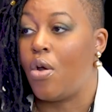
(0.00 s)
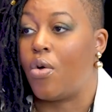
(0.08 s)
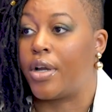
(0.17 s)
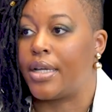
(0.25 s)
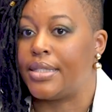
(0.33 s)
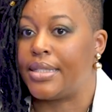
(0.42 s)

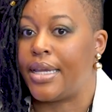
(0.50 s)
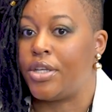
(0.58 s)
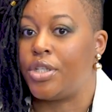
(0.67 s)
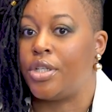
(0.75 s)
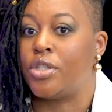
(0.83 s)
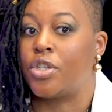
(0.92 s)

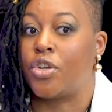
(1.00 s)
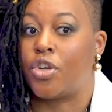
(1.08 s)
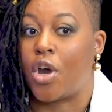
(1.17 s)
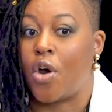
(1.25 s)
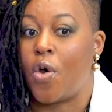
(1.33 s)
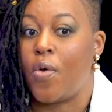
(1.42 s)
organizations.
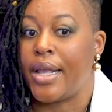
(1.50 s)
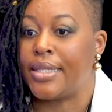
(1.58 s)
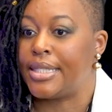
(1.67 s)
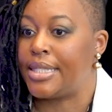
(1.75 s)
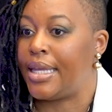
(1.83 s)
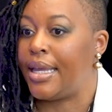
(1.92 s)
Go and
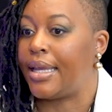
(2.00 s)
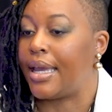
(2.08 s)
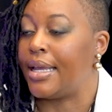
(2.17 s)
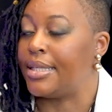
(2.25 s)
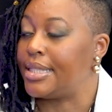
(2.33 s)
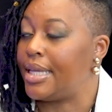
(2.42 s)
seek
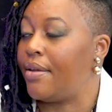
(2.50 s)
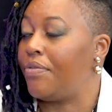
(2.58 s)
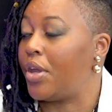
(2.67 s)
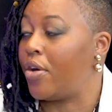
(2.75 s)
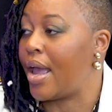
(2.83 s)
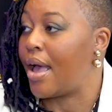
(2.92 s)
and see if
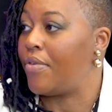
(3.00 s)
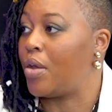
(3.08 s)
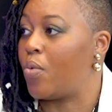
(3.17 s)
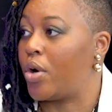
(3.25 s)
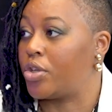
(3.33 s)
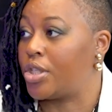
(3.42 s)
they're having
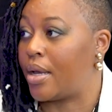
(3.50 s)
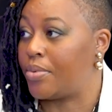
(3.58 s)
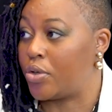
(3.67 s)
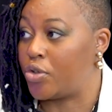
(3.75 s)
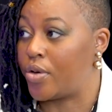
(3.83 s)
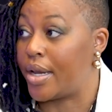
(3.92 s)

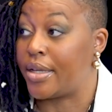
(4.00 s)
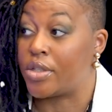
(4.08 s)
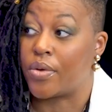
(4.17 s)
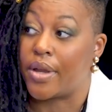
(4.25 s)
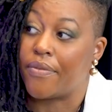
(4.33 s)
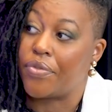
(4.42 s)
workshops or trainings,
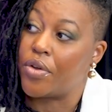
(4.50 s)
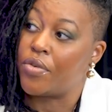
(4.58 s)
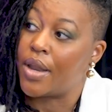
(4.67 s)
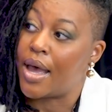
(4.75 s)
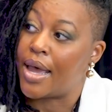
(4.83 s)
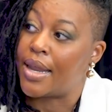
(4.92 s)
or if they're
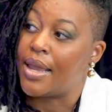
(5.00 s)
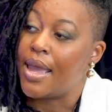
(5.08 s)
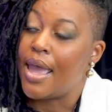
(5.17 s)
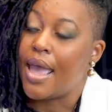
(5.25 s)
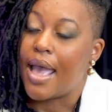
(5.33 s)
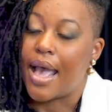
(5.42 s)
not,
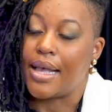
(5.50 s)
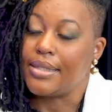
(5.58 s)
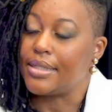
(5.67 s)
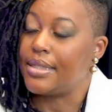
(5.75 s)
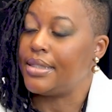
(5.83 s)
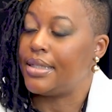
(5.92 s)

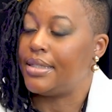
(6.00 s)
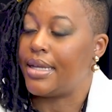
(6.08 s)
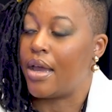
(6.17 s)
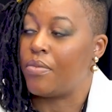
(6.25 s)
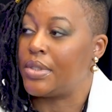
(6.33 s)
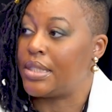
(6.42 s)
ask to sit
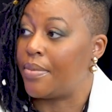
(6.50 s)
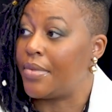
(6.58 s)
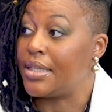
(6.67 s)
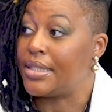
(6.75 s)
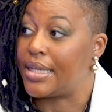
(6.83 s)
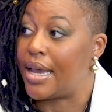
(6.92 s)
down with some
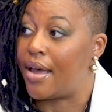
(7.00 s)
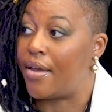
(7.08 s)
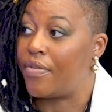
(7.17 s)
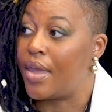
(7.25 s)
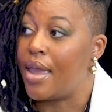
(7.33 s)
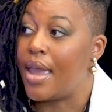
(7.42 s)

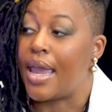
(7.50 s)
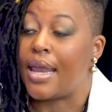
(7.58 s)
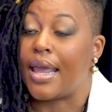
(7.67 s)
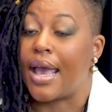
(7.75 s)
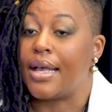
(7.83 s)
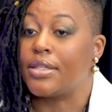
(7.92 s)
staff
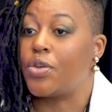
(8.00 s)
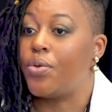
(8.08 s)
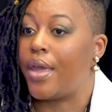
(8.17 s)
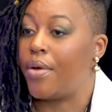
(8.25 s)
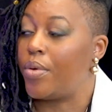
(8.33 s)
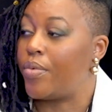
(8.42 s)
and ask who
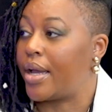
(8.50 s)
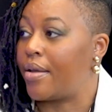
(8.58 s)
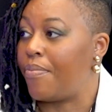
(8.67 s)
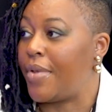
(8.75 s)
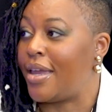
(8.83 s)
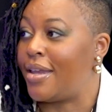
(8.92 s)
they would
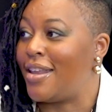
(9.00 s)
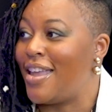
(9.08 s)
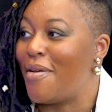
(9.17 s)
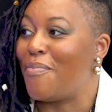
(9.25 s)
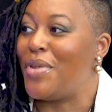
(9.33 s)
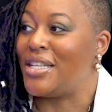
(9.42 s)
recommend
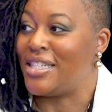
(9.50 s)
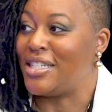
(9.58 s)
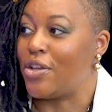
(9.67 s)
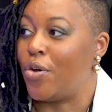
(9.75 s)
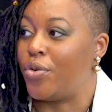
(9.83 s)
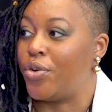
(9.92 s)

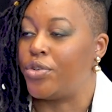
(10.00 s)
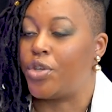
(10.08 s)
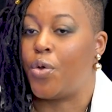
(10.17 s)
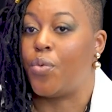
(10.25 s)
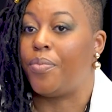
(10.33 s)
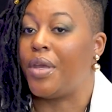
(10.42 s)
business owners
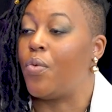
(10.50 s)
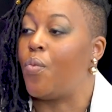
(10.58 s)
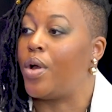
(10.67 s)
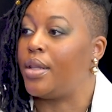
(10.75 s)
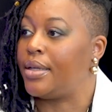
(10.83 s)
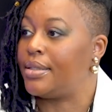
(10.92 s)
who would be
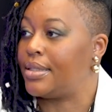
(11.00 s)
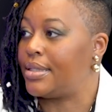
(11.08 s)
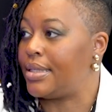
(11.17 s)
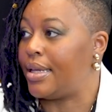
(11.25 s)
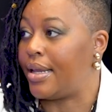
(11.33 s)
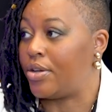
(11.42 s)
willing to
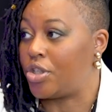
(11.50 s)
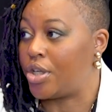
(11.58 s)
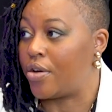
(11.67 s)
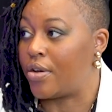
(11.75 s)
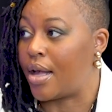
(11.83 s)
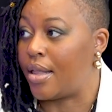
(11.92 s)
sit and
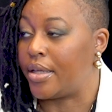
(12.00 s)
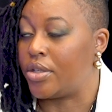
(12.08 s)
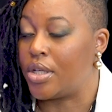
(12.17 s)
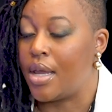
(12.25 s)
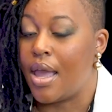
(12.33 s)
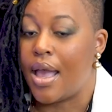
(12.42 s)
share
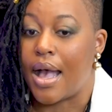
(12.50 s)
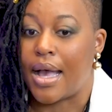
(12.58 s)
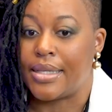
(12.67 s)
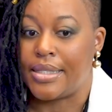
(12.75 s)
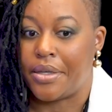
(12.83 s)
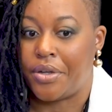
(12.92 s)
knowledge.
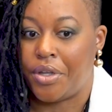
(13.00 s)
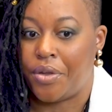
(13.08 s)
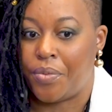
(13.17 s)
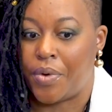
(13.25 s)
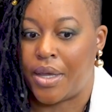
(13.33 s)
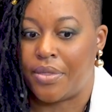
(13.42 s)
I tell
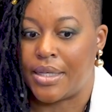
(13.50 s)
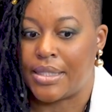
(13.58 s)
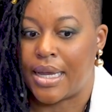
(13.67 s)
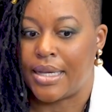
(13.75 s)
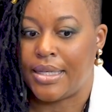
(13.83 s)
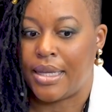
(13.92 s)
you what,
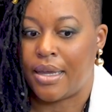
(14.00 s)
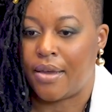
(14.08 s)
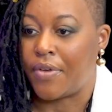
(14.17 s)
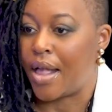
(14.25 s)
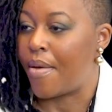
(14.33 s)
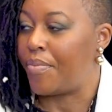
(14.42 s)
this idea
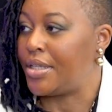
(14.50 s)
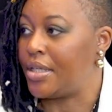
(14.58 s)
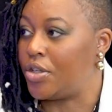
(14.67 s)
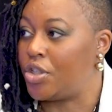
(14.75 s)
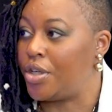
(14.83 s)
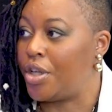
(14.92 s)
of
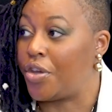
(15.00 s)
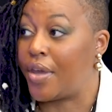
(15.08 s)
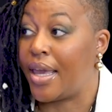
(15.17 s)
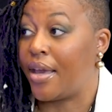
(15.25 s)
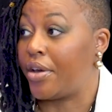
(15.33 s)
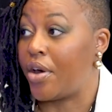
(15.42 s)
competition and you
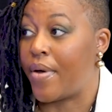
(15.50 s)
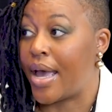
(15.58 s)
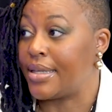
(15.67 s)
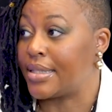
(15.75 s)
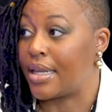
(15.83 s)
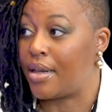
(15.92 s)
can't go
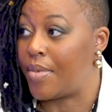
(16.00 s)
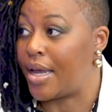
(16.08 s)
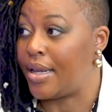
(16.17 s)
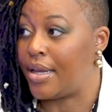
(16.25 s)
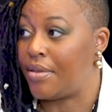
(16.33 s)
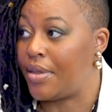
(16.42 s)
ask
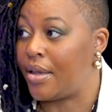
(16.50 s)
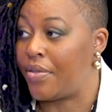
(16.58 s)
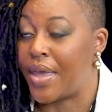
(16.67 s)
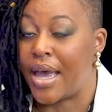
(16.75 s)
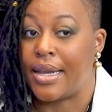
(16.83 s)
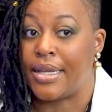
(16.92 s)
anybody anything,
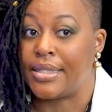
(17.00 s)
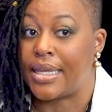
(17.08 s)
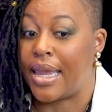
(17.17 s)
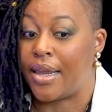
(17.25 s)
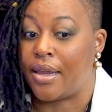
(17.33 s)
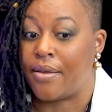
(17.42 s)
that is
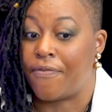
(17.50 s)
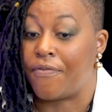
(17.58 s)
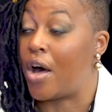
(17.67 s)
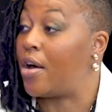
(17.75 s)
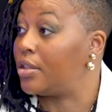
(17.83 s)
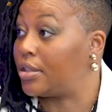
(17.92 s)
a
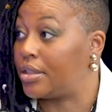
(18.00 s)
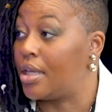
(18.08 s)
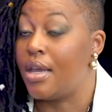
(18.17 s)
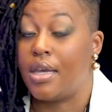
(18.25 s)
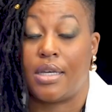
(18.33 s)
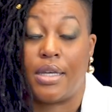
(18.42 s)

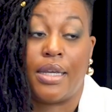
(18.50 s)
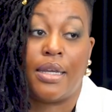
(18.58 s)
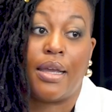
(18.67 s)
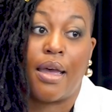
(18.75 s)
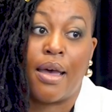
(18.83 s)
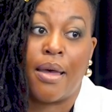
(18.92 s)

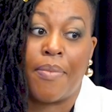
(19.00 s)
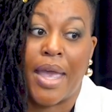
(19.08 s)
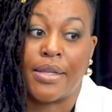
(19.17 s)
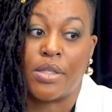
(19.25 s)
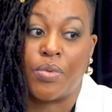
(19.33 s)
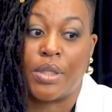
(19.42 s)
falsehood
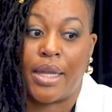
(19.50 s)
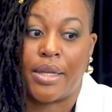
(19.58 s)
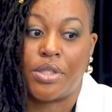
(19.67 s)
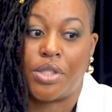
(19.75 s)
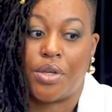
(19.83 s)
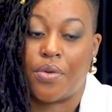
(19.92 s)
as it
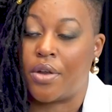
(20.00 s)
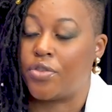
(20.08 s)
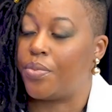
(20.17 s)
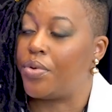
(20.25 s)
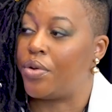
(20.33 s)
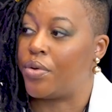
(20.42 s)
relates to
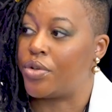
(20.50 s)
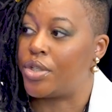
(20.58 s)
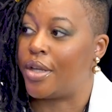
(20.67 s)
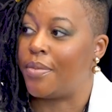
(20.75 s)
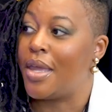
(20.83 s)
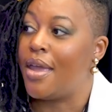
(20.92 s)

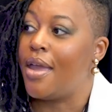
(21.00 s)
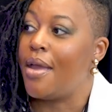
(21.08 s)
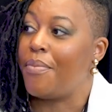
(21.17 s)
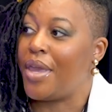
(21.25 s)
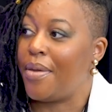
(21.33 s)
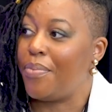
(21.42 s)
entrepreneurship.
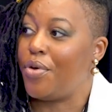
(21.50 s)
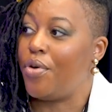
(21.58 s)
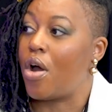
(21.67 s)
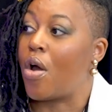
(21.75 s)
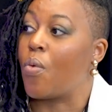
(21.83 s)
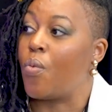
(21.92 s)

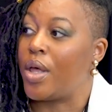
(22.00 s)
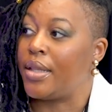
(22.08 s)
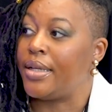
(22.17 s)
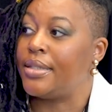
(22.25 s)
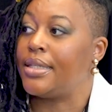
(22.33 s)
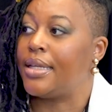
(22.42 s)
People are
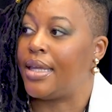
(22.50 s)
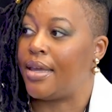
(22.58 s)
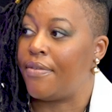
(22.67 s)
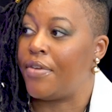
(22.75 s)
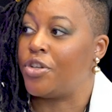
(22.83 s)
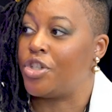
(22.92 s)
willing to
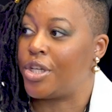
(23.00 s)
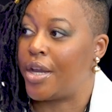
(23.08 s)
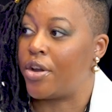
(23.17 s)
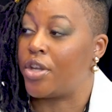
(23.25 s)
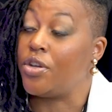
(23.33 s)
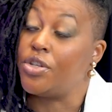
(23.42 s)
give and
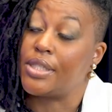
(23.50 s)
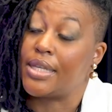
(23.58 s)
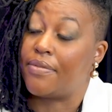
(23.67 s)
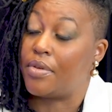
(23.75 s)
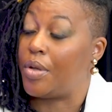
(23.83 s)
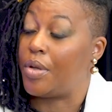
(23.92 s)
share. You just
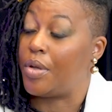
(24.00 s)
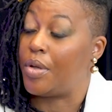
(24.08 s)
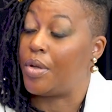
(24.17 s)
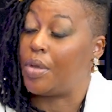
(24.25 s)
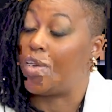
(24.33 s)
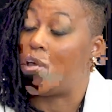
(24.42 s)

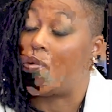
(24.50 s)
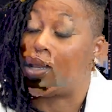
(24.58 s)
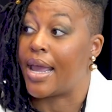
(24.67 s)
willing to go and